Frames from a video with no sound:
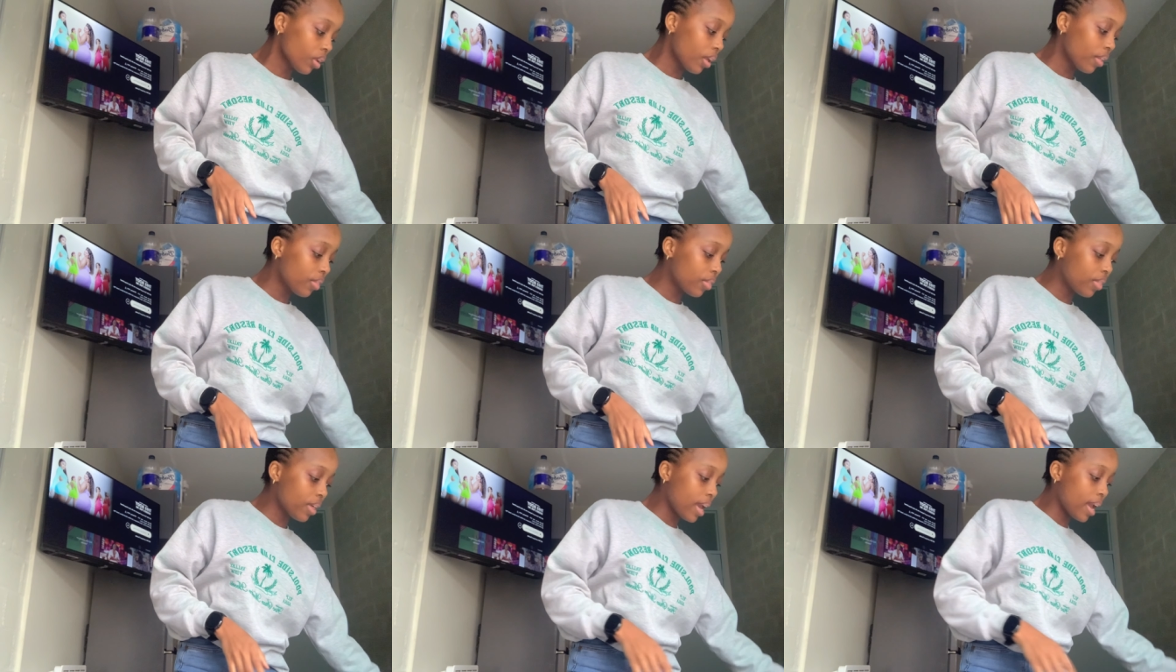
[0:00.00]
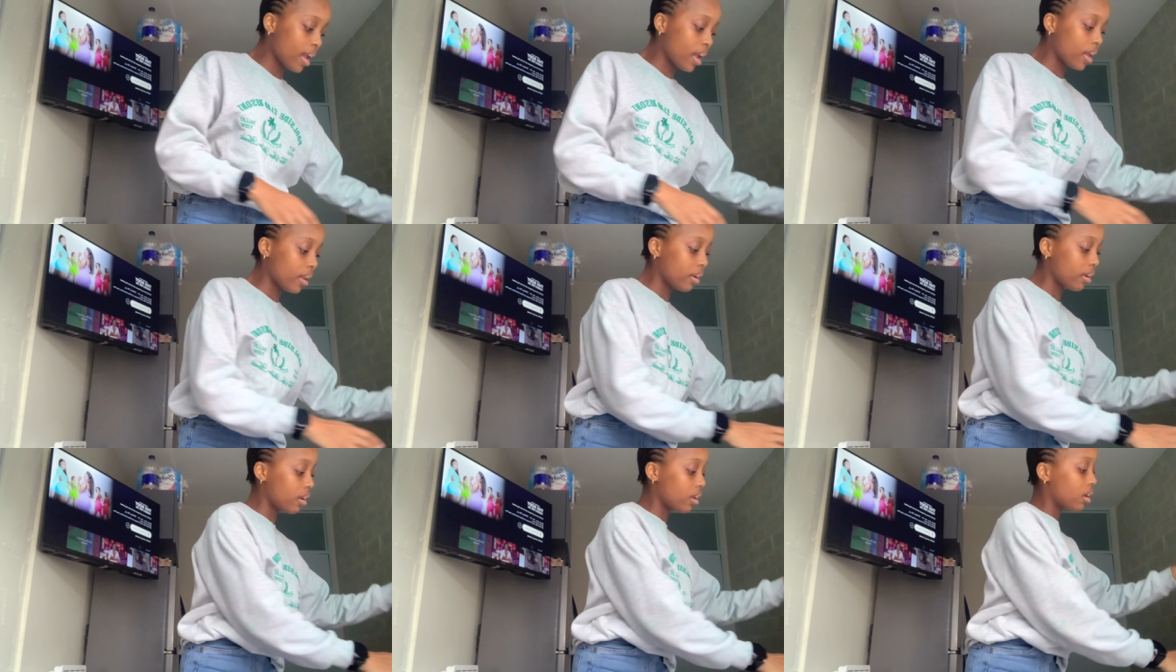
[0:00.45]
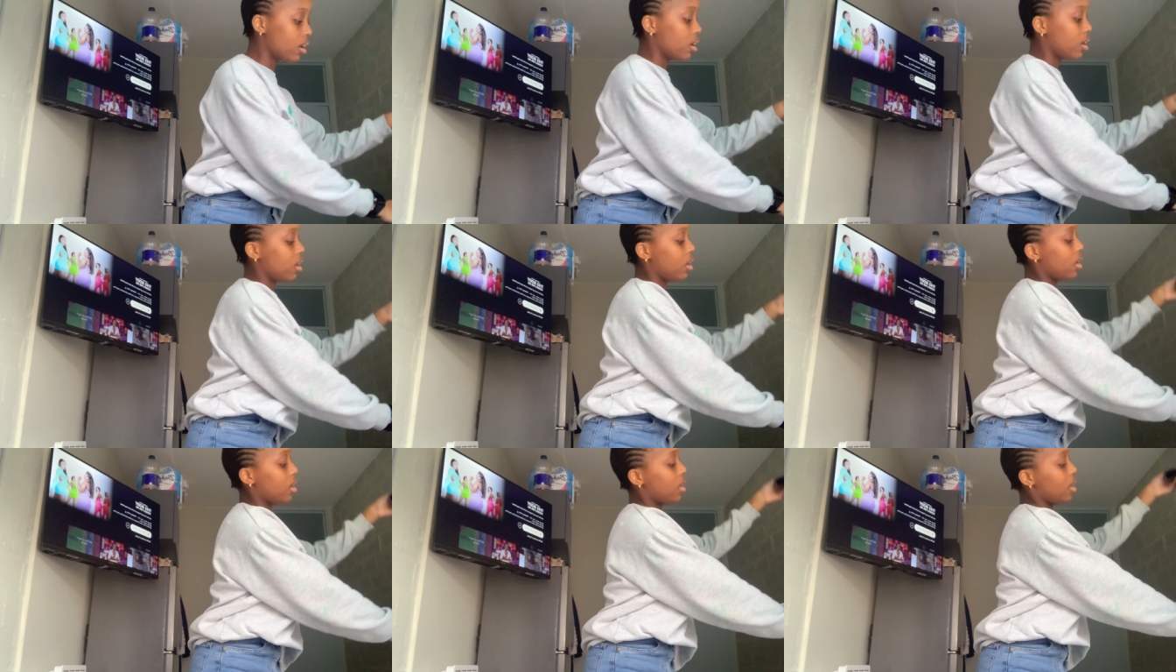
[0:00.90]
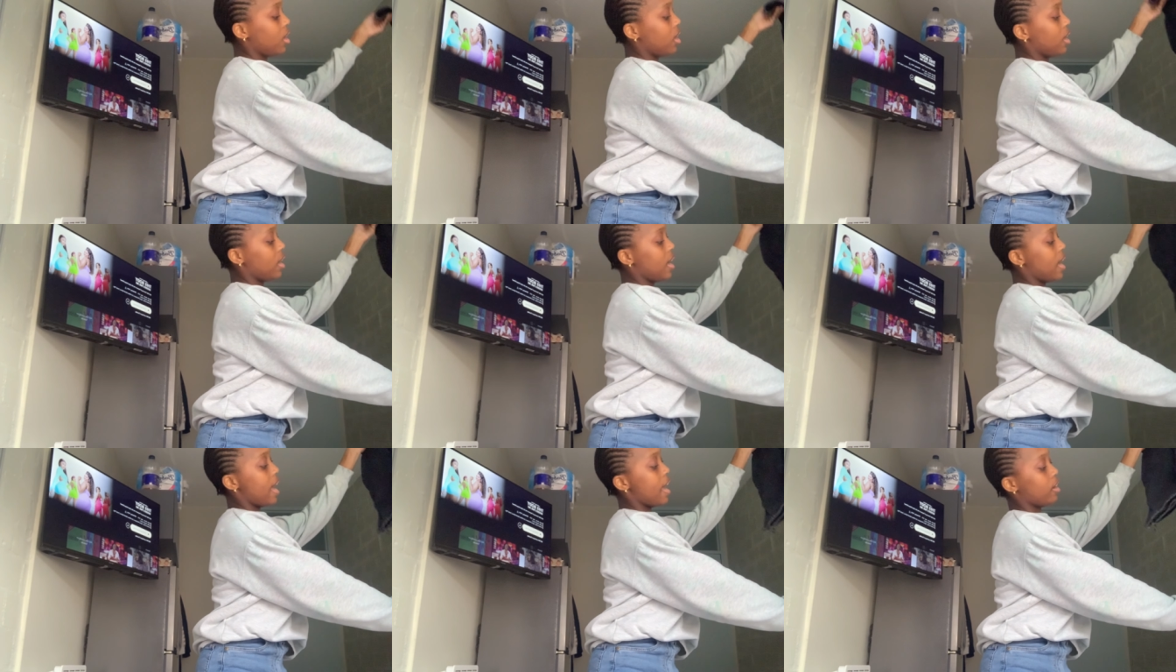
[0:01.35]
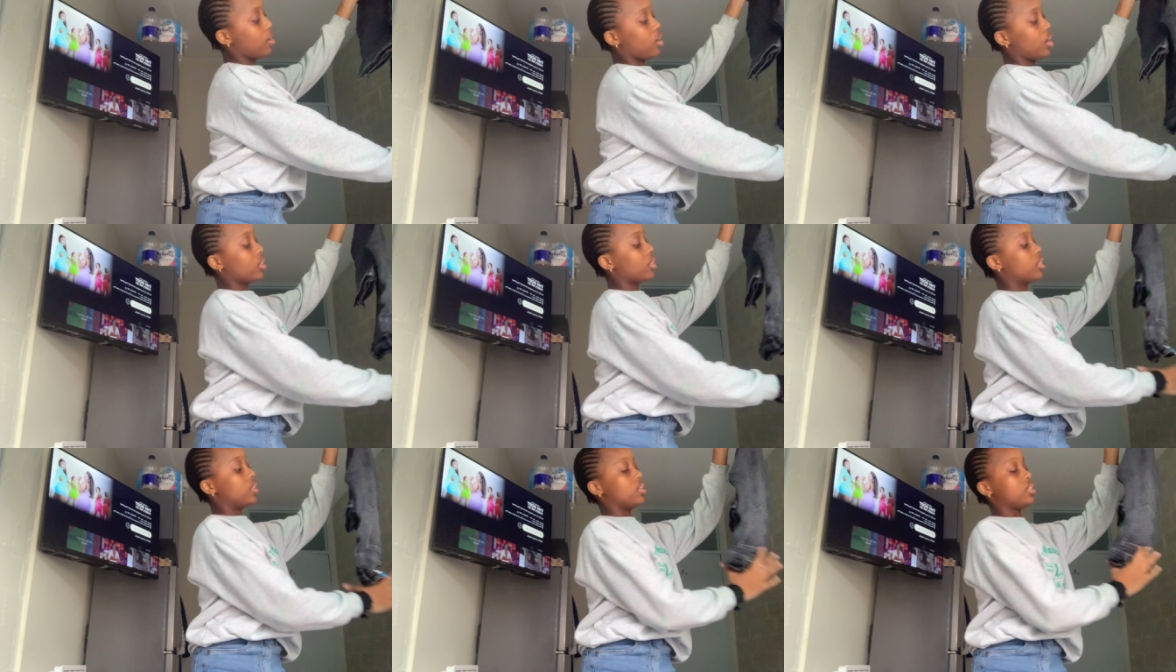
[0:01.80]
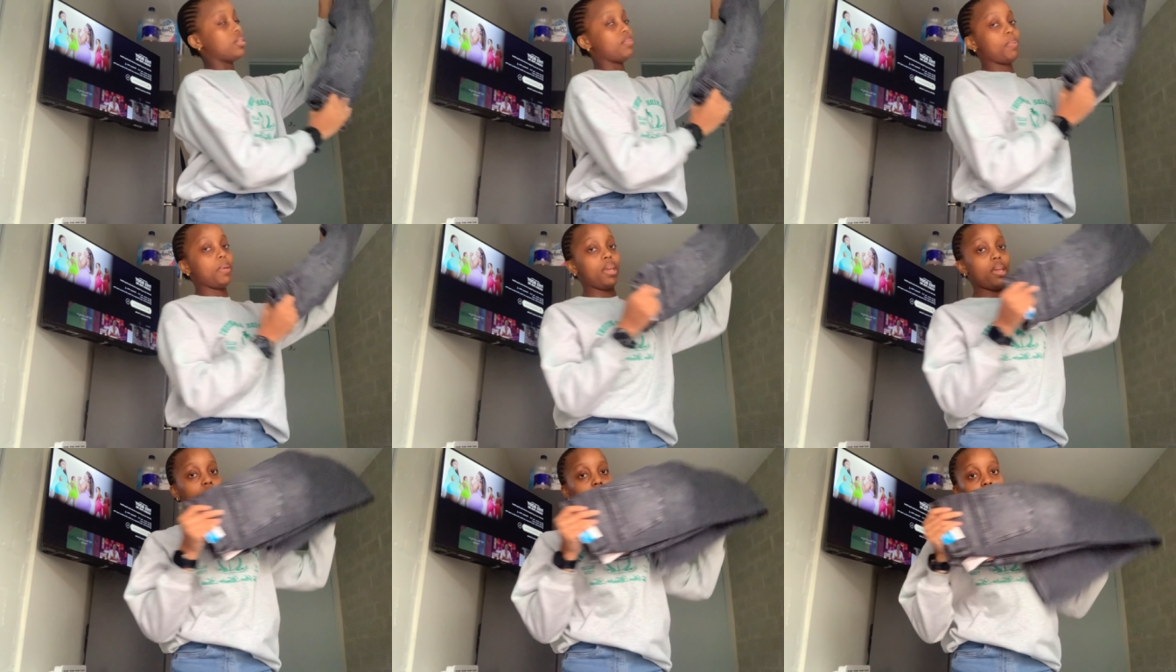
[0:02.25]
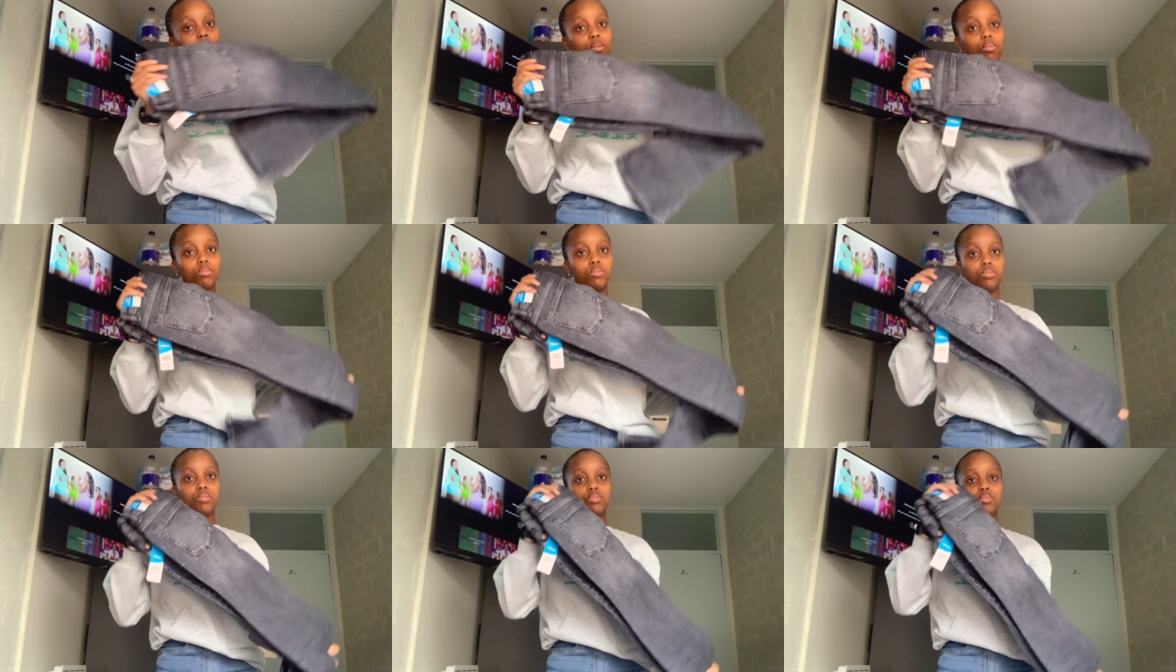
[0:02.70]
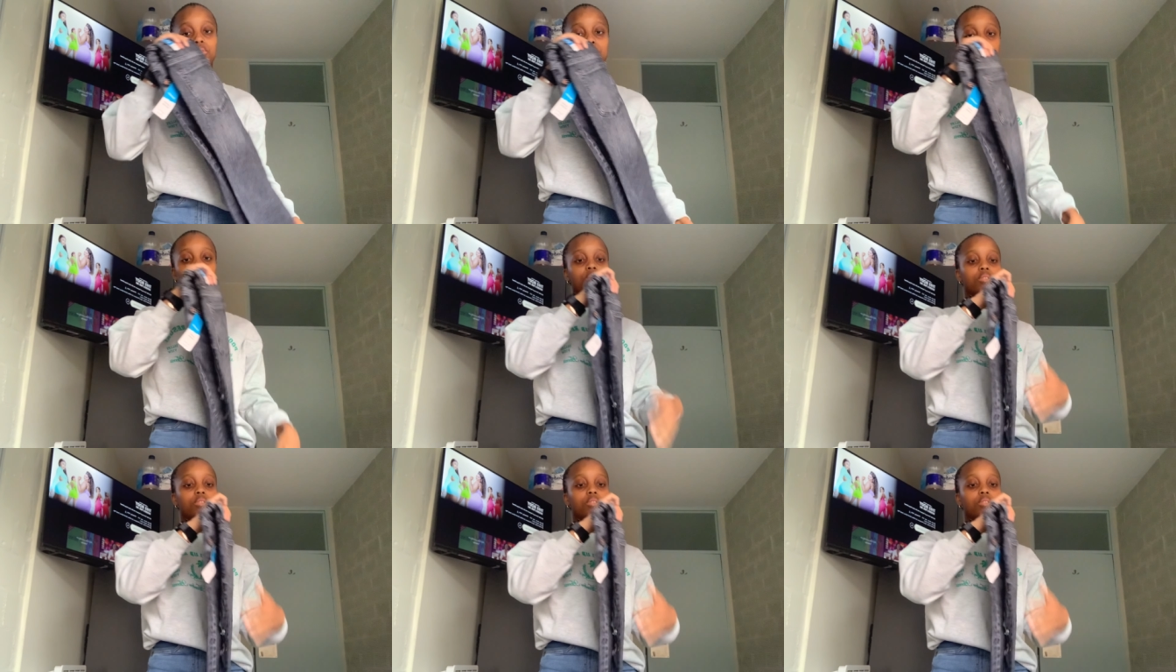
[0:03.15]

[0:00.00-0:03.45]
then I got this pair also.